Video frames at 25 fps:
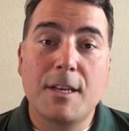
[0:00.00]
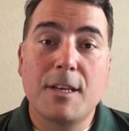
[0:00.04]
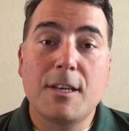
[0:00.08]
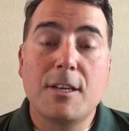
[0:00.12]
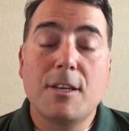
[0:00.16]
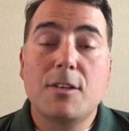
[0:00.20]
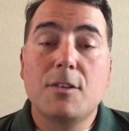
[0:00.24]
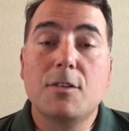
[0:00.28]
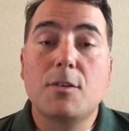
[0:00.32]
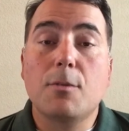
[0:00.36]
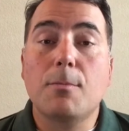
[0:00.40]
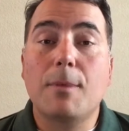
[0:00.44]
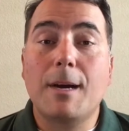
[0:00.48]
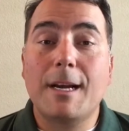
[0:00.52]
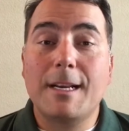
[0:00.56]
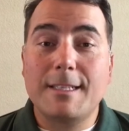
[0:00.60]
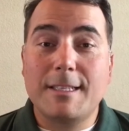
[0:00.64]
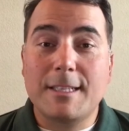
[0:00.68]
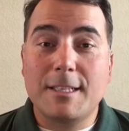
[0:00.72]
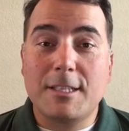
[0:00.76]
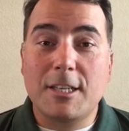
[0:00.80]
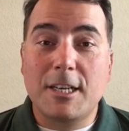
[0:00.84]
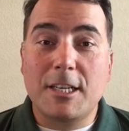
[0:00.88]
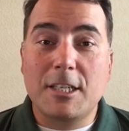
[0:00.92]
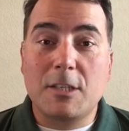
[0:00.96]
So my
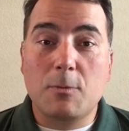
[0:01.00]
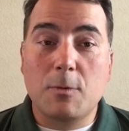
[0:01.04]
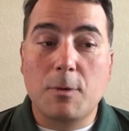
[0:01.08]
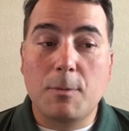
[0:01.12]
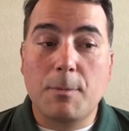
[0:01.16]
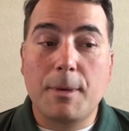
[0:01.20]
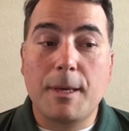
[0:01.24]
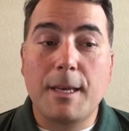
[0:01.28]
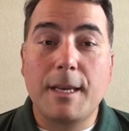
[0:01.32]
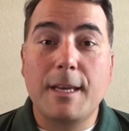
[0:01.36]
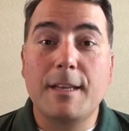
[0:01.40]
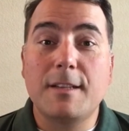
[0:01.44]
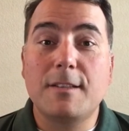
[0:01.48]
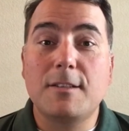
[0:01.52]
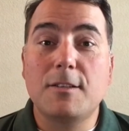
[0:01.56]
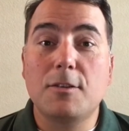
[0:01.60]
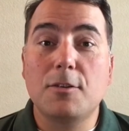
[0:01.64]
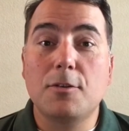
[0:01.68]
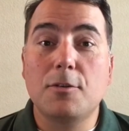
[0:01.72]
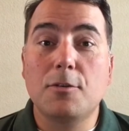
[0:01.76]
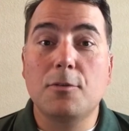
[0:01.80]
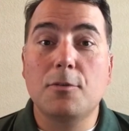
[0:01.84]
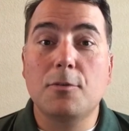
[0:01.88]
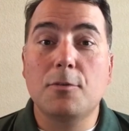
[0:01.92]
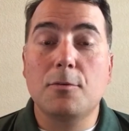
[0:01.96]
suggestion would be
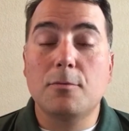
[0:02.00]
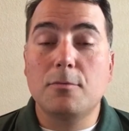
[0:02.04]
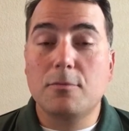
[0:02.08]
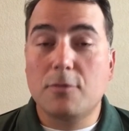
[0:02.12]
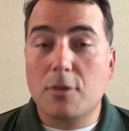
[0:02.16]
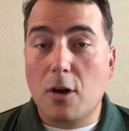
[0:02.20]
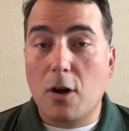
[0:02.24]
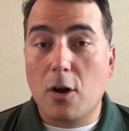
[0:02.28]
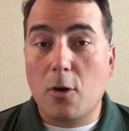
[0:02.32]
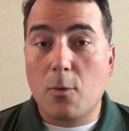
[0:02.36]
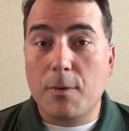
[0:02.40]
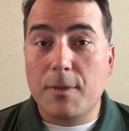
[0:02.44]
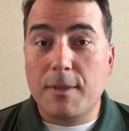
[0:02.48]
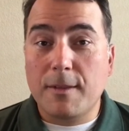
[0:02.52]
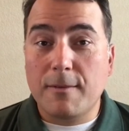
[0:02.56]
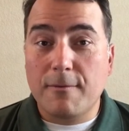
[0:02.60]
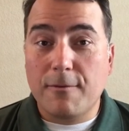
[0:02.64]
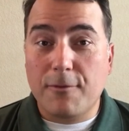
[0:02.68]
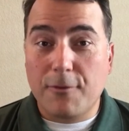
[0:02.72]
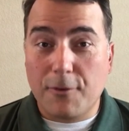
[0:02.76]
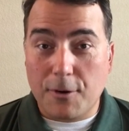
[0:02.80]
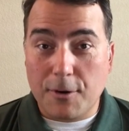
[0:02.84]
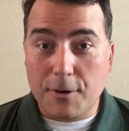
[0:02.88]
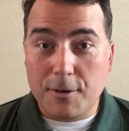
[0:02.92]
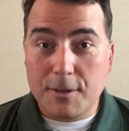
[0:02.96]
to talk with them
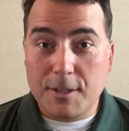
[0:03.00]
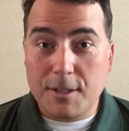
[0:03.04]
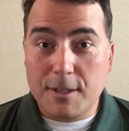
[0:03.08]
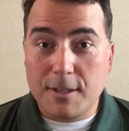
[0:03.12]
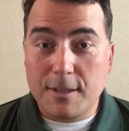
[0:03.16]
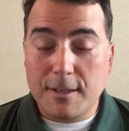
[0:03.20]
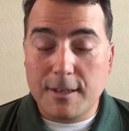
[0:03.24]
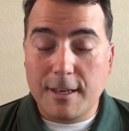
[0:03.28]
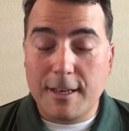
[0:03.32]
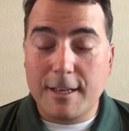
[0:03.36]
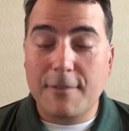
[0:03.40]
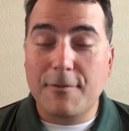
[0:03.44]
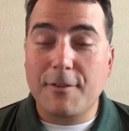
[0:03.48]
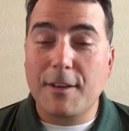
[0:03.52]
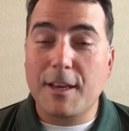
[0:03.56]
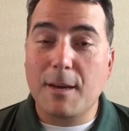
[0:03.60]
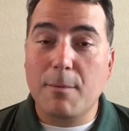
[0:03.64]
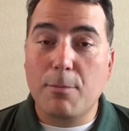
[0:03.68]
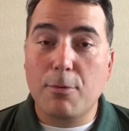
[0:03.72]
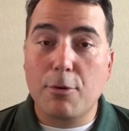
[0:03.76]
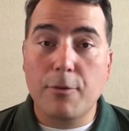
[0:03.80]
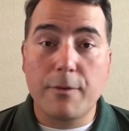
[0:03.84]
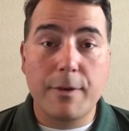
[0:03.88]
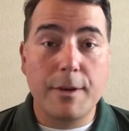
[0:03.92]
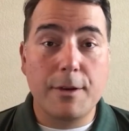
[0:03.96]
first, and if they
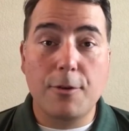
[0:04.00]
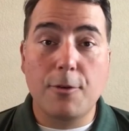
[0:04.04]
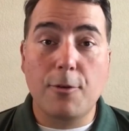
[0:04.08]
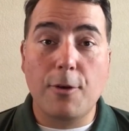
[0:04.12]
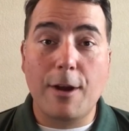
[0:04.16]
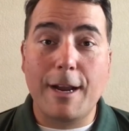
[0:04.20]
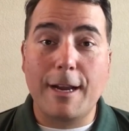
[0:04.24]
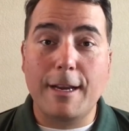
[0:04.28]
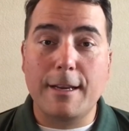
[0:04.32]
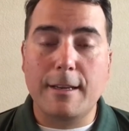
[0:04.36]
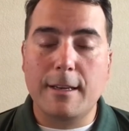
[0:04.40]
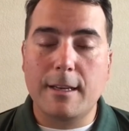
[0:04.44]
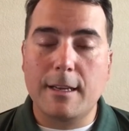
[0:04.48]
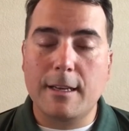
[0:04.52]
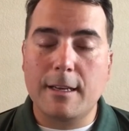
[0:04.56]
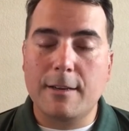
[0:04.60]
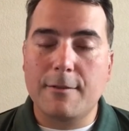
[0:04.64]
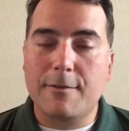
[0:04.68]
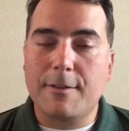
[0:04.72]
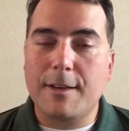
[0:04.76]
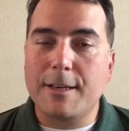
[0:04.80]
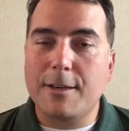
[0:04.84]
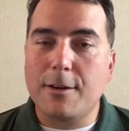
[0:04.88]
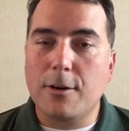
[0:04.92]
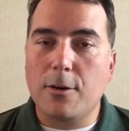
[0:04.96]
approve it, great. And if
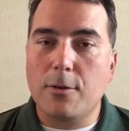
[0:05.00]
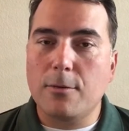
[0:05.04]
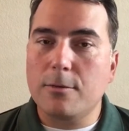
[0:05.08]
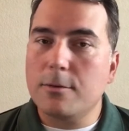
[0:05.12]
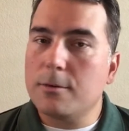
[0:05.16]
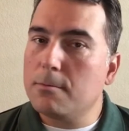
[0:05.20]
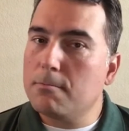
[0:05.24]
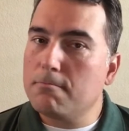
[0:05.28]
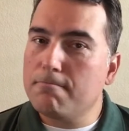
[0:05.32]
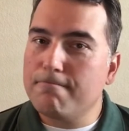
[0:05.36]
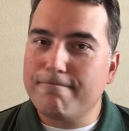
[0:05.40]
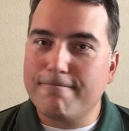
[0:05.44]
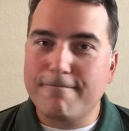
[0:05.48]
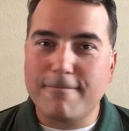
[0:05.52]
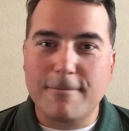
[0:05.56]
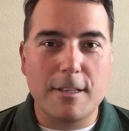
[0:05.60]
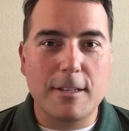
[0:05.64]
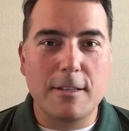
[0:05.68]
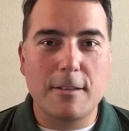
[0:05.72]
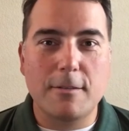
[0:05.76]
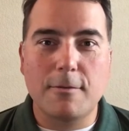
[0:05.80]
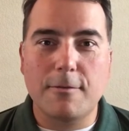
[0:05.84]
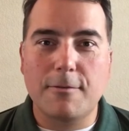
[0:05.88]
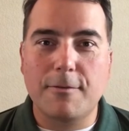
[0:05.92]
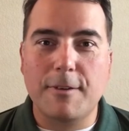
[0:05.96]
they don't,
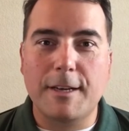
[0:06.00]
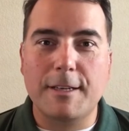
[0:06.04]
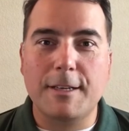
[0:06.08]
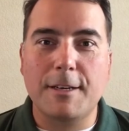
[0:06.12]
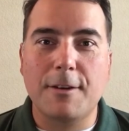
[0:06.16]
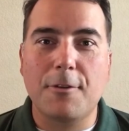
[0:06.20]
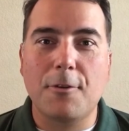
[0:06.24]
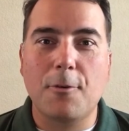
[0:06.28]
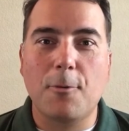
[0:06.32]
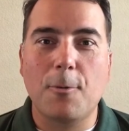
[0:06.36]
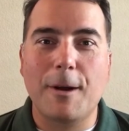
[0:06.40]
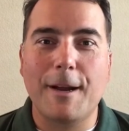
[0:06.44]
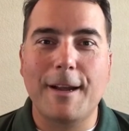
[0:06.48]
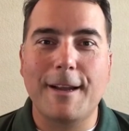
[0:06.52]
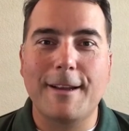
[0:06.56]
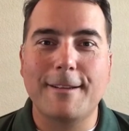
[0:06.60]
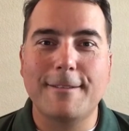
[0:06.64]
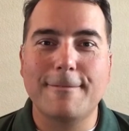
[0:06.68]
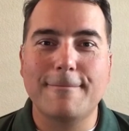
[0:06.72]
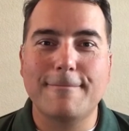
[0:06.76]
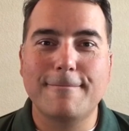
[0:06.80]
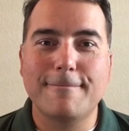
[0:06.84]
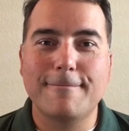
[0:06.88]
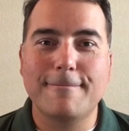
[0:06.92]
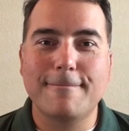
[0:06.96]
find another way.
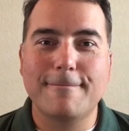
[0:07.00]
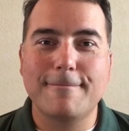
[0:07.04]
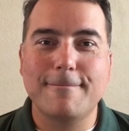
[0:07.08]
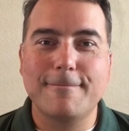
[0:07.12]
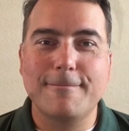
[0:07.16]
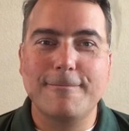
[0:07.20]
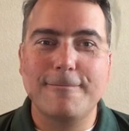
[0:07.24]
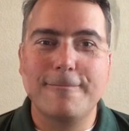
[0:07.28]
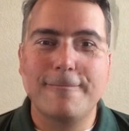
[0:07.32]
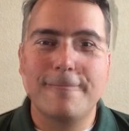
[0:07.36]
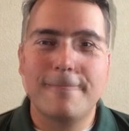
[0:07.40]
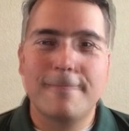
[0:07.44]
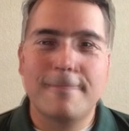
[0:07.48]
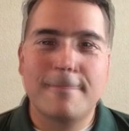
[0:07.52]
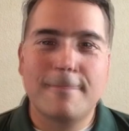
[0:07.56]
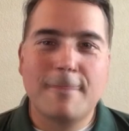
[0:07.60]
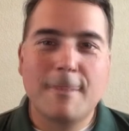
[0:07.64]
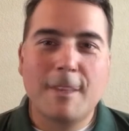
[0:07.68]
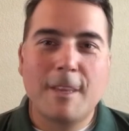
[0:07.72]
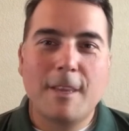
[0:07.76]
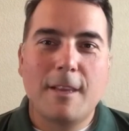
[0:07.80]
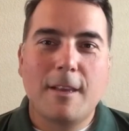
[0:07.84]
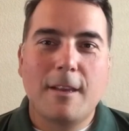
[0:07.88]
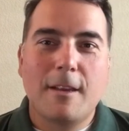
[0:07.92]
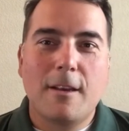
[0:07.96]

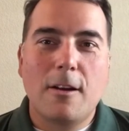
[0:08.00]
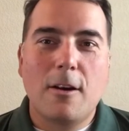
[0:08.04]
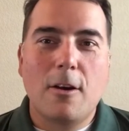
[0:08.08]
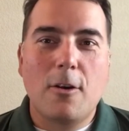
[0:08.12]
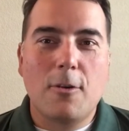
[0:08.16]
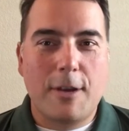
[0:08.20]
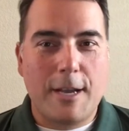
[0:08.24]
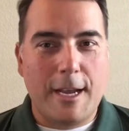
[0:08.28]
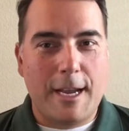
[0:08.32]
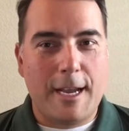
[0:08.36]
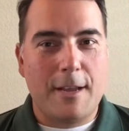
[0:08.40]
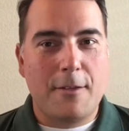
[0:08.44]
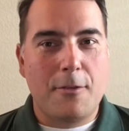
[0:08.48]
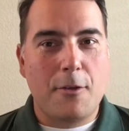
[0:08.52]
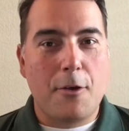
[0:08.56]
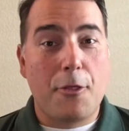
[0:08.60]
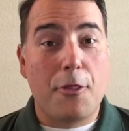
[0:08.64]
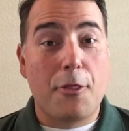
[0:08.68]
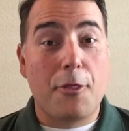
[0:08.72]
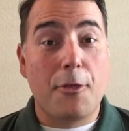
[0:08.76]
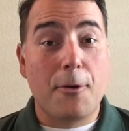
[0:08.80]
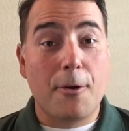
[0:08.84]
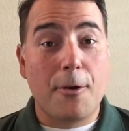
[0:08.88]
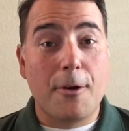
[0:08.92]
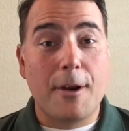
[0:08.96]
Okay, and the
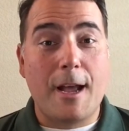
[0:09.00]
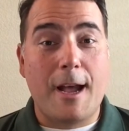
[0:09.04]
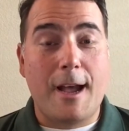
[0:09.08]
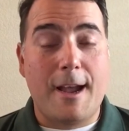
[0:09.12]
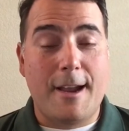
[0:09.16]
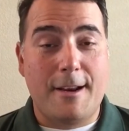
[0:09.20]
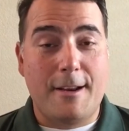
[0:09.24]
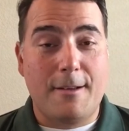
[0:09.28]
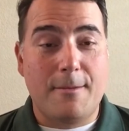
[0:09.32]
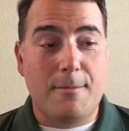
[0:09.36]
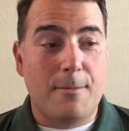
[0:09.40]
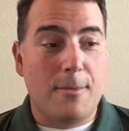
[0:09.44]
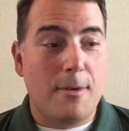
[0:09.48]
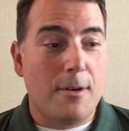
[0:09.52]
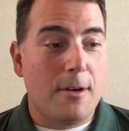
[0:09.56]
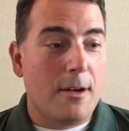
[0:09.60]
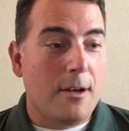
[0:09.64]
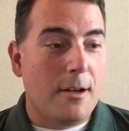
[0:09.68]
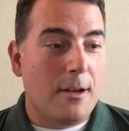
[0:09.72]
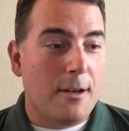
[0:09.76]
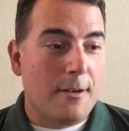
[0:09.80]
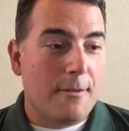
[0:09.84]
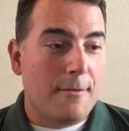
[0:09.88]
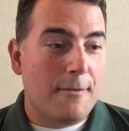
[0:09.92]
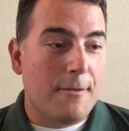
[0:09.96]
third item
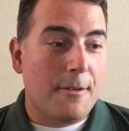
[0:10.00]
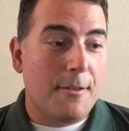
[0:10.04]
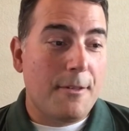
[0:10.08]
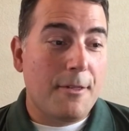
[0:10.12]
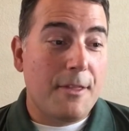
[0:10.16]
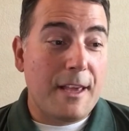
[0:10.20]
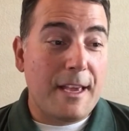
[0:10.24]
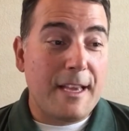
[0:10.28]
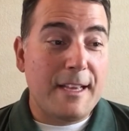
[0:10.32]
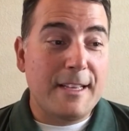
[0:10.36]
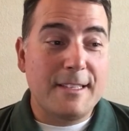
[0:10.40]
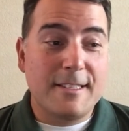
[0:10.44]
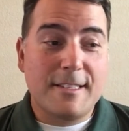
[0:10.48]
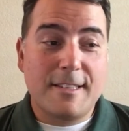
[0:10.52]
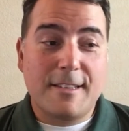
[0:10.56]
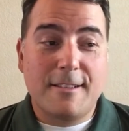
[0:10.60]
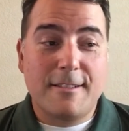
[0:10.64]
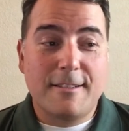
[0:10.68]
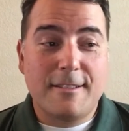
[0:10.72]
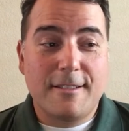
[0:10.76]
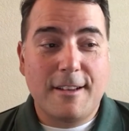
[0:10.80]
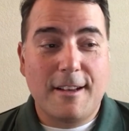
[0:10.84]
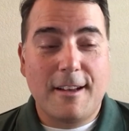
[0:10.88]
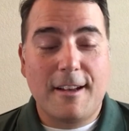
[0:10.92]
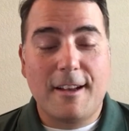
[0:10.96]
of things
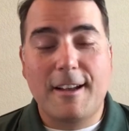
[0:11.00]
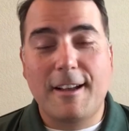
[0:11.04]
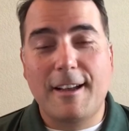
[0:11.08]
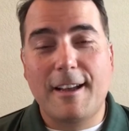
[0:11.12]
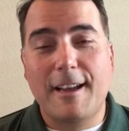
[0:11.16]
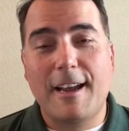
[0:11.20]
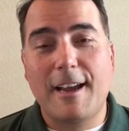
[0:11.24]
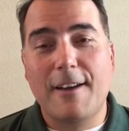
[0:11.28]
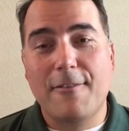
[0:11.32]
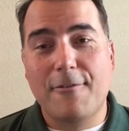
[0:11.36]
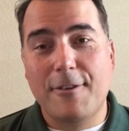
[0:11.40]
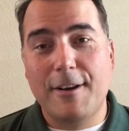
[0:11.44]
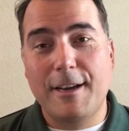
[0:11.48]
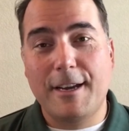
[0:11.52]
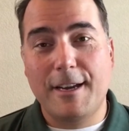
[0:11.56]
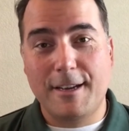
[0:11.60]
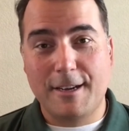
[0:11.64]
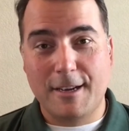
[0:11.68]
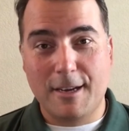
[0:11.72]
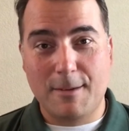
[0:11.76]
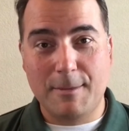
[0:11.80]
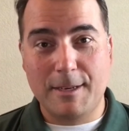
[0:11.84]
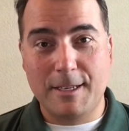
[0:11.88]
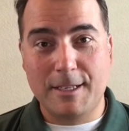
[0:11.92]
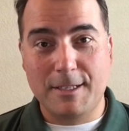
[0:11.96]
every
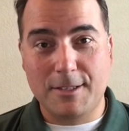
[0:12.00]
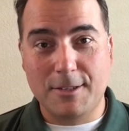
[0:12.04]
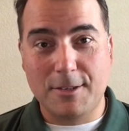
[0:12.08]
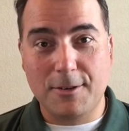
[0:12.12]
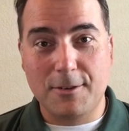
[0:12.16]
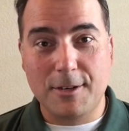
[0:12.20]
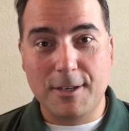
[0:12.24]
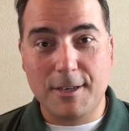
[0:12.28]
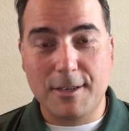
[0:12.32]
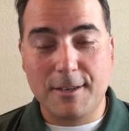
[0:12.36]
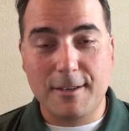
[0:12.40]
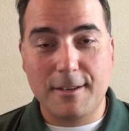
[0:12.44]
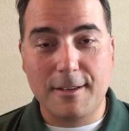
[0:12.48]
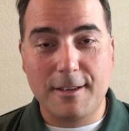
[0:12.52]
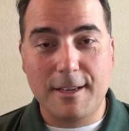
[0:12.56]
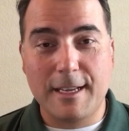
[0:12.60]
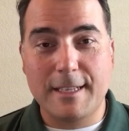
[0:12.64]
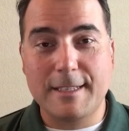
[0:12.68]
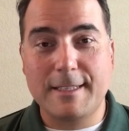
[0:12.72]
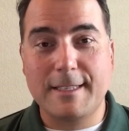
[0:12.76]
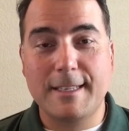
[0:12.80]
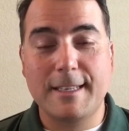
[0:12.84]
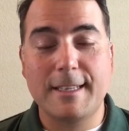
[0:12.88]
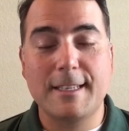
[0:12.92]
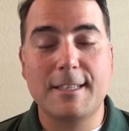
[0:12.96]
incoming student
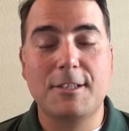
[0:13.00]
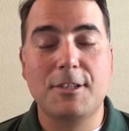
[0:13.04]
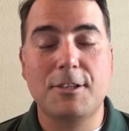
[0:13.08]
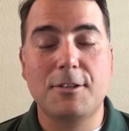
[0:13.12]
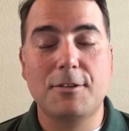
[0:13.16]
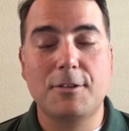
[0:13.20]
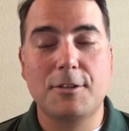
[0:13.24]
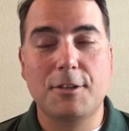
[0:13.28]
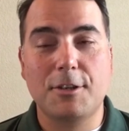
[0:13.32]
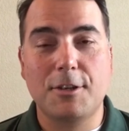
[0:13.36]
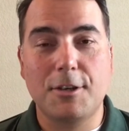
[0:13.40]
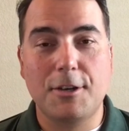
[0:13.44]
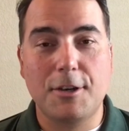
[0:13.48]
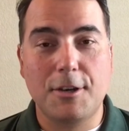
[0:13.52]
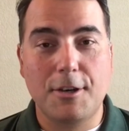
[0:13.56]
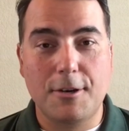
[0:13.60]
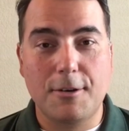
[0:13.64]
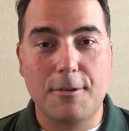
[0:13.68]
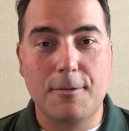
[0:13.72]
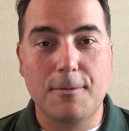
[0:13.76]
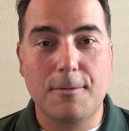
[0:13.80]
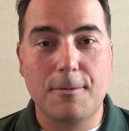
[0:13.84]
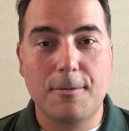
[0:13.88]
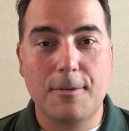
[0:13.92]
at CSU should know.